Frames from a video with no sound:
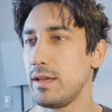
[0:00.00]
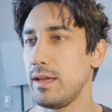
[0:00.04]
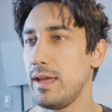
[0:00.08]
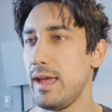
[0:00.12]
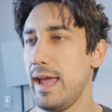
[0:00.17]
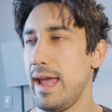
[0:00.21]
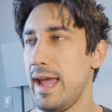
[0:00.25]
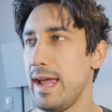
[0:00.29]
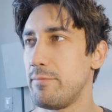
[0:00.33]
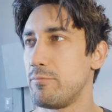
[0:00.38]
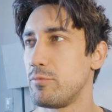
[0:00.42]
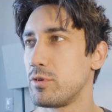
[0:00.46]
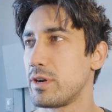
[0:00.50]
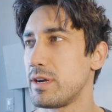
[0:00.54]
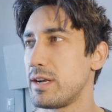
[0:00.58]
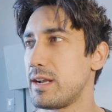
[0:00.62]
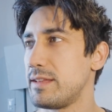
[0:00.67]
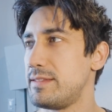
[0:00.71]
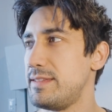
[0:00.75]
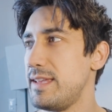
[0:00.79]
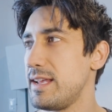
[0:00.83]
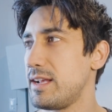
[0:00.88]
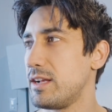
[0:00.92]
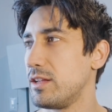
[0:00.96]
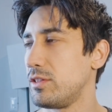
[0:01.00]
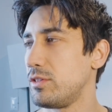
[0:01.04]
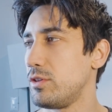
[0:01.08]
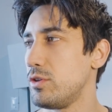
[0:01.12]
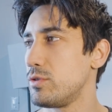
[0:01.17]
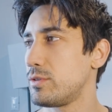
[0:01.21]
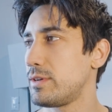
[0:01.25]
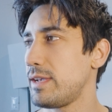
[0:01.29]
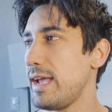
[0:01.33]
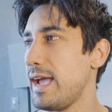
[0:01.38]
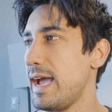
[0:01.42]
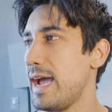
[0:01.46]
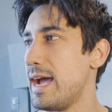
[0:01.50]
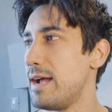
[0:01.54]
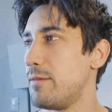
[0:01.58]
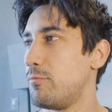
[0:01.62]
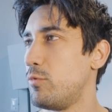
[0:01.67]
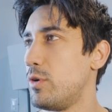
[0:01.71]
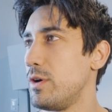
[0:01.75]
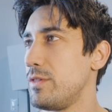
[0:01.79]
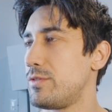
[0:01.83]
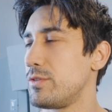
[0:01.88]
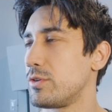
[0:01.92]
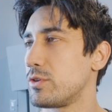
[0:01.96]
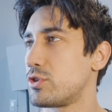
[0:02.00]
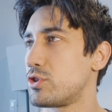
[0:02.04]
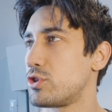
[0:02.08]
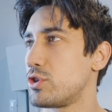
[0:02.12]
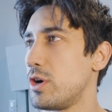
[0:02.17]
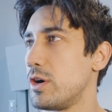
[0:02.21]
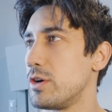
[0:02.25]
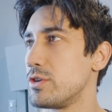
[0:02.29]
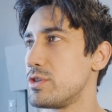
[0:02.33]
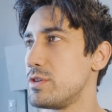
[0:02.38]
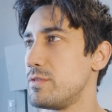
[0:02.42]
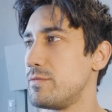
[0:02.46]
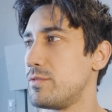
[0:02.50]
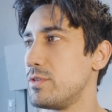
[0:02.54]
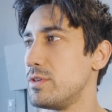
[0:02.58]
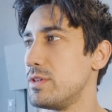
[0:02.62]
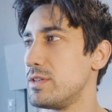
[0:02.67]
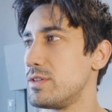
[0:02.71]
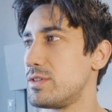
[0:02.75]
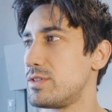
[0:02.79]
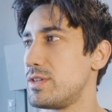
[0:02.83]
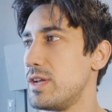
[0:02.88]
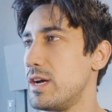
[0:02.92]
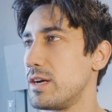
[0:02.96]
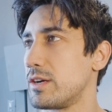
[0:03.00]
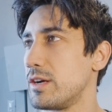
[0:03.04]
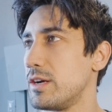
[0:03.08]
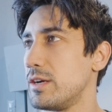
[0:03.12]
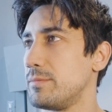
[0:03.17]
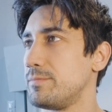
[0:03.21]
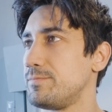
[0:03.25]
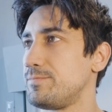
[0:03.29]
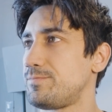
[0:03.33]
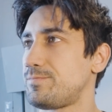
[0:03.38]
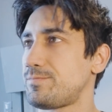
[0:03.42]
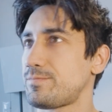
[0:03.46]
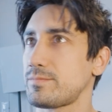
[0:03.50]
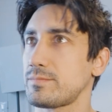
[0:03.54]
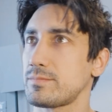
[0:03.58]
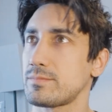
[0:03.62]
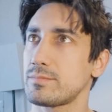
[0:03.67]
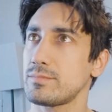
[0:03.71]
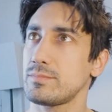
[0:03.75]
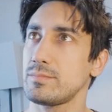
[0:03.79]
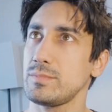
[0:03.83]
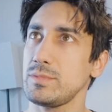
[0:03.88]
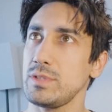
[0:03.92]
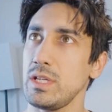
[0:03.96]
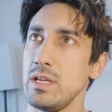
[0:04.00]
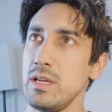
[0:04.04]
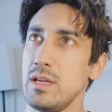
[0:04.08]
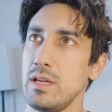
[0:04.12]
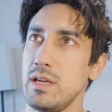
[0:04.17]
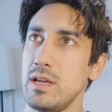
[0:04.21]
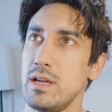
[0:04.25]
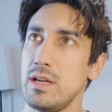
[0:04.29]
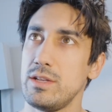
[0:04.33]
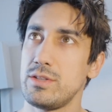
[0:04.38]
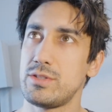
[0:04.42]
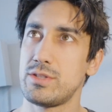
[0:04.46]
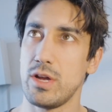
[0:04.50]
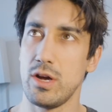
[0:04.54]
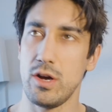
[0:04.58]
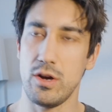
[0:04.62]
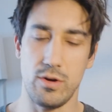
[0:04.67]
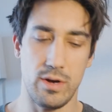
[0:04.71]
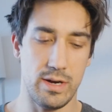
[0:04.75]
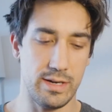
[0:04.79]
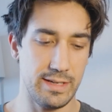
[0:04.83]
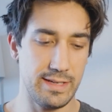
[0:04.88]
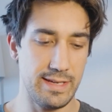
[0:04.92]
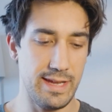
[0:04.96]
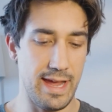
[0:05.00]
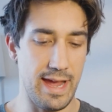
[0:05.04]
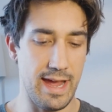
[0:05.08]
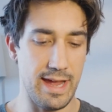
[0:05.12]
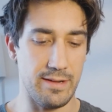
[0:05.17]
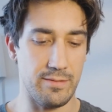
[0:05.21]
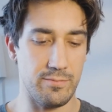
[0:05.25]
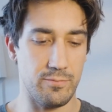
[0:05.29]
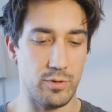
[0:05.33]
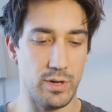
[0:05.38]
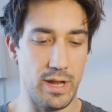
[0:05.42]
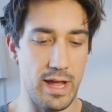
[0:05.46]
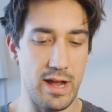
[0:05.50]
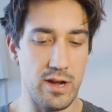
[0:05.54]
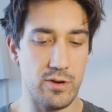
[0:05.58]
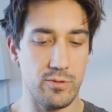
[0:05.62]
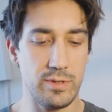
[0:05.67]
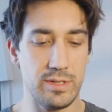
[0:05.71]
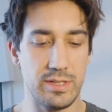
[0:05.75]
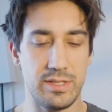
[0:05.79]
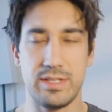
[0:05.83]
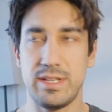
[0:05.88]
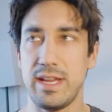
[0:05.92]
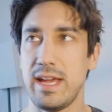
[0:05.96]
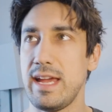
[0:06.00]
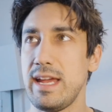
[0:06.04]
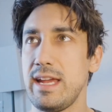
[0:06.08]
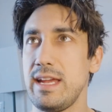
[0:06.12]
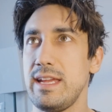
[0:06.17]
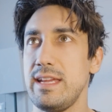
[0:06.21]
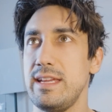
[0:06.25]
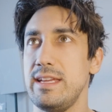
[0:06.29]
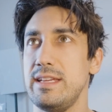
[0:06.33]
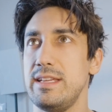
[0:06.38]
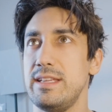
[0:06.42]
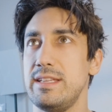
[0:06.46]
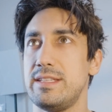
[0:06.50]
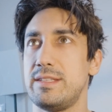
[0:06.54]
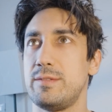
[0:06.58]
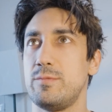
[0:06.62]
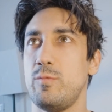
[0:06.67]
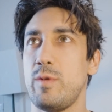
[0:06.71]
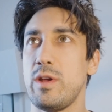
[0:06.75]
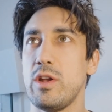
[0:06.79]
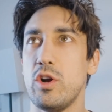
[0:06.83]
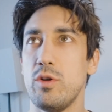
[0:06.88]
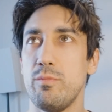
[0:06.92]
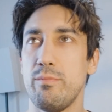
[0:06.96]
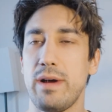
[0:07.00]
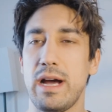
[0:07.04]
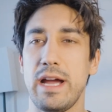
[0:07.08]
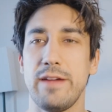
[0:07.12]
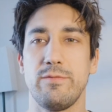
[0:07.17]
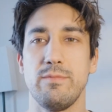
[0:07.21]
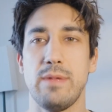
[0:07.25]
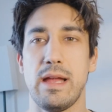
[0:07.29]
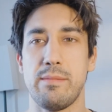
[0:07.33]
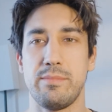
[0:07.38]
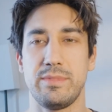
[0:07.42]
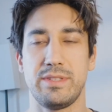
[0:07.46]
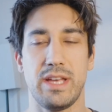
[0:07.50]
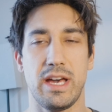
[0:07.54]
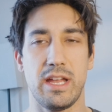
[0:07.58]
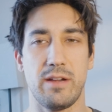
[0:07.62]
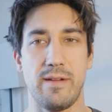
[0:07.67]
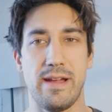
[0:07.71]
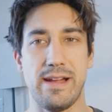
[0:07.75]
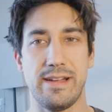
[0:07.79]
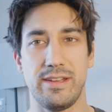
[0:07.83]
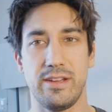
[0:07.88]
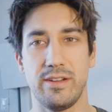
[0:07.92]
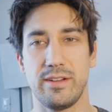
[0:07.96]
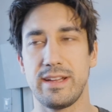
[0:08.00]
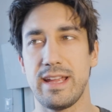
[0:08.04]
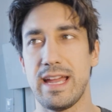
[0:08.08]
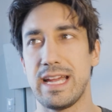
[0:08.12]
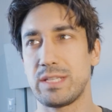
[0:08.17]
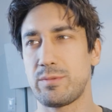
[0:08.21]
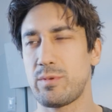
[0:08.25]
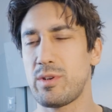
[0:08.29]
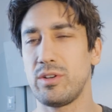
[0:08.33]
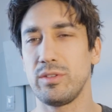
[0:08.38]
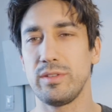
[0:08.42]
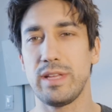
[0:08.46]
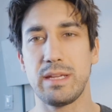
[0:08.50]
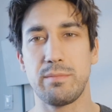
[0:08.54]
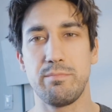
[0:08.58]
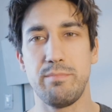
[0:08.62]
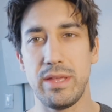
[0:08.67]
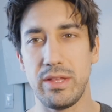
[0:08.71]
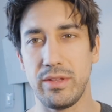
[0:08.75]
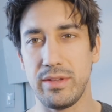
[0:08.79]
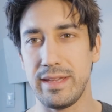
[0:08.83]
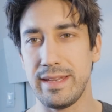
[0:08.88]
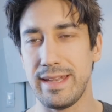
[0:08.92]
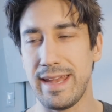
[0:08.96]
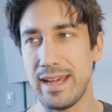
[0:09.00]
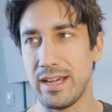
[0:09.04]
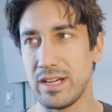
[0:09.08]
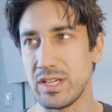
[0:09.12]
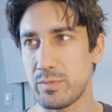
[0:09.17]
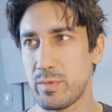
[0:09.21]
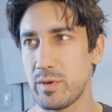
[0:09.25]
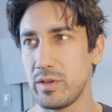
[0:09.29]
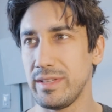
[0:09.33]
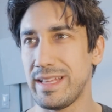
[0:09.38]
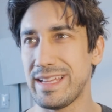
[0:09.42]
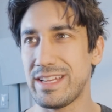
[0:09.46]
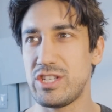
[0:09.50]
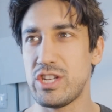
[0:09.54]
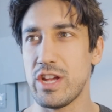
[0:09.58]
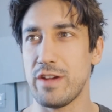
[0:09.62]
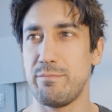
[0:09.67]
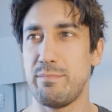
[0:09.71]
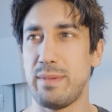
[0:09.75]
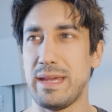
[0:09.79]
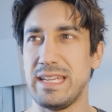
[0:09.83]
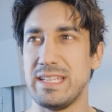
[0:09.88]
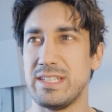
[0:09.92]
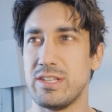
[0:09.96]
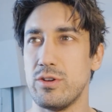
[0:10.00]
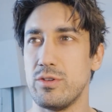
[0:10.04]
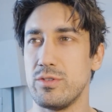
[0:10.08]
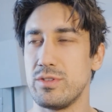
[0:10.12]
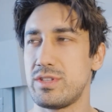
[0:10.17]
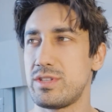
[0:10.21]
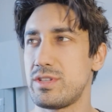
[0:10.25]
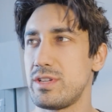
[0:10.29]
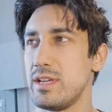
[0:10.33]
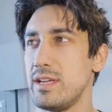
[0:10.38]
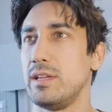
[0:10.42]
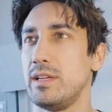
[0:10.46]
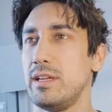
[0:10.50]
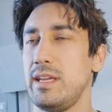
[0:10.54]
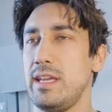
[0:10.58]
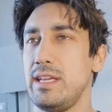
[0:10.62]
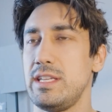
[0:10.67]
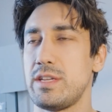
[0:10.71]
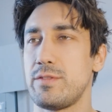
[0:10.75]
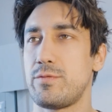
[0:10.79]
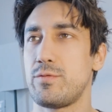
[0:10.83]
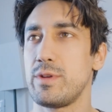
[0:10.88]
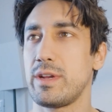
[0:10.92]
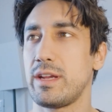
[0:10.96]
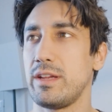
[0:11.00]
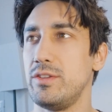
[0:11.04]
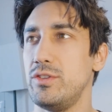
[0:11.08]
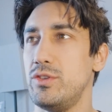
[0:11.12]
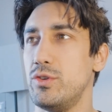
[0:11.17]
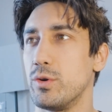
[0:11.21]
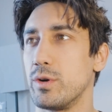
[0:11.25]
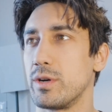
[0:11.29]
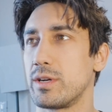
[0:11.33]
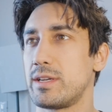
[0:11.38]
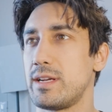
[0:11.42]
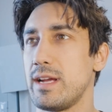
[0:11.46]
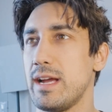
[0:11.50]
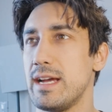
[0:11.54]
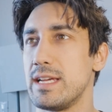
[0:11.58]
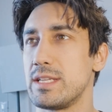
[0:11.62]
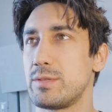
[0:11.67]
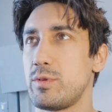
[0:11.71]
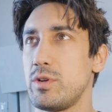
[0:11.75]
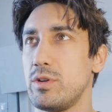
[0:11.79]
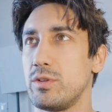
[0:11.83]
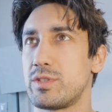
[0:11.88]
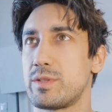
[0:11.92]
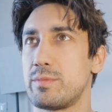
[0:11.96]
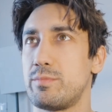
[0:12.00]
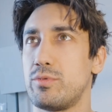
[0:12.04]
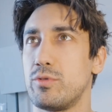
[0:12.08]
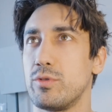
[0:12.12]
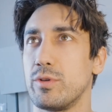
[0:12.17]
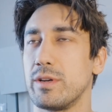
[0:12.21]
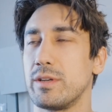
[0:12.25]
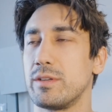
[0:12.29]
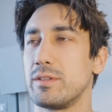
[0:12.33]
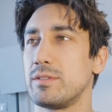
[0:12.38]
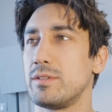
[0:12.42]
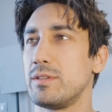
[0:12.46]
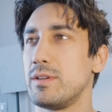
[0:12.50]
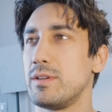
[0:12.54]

and we're gonna take a look at what they're charging for this sucker. So again, what I always say is we don't buy from Amazon around here, guys. We don't like billionaires. We don't like Jeff Bezos. He's a freaking dork, guys. We don't support